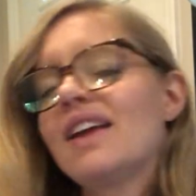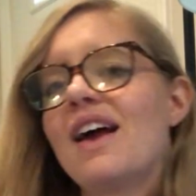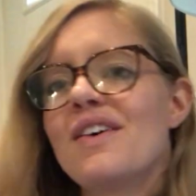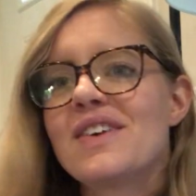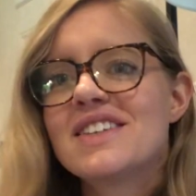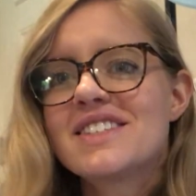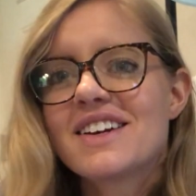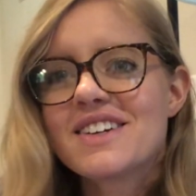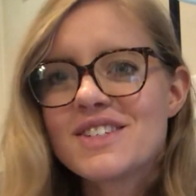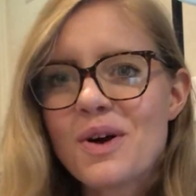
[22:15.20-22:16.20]
All right,
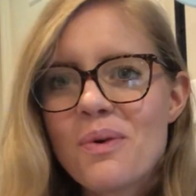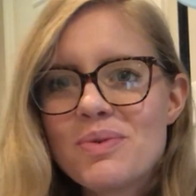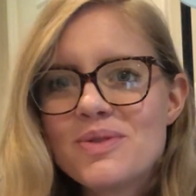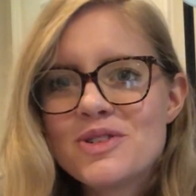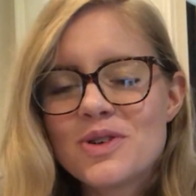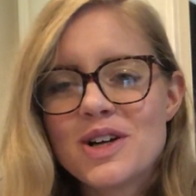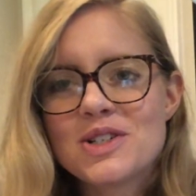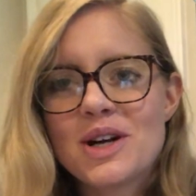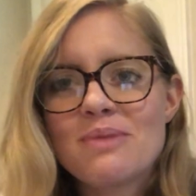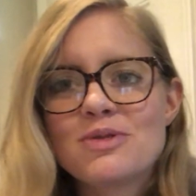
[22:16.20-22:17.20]
scholars, I hope you enjoyed
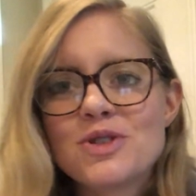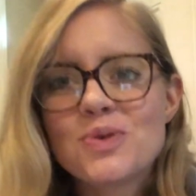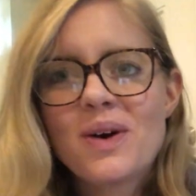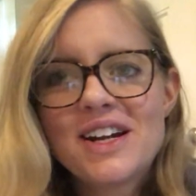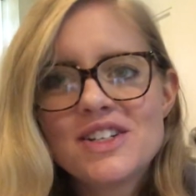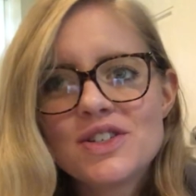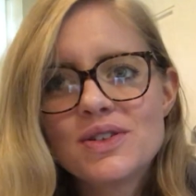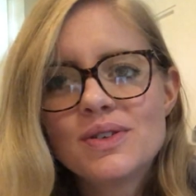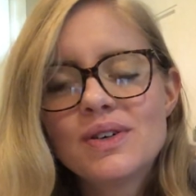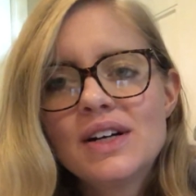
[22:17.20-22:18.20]
chapter
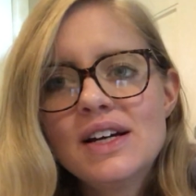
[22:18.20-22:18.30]
22.